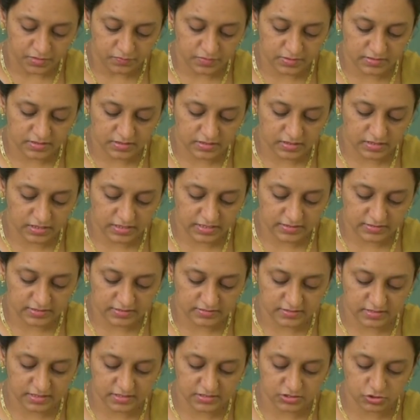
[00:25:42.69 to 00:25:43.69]
Physical
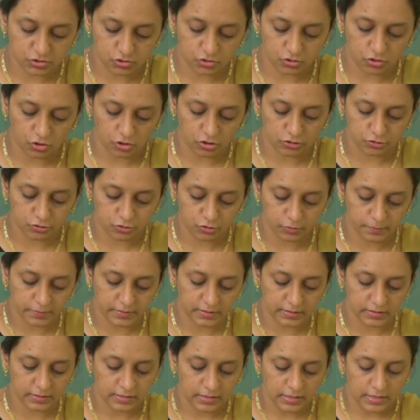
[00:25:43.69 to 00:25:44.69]
exercise should also
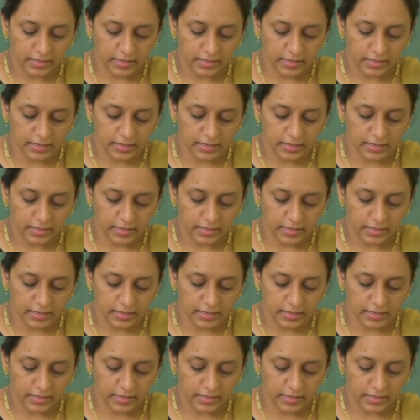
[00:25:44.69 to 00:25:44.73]
be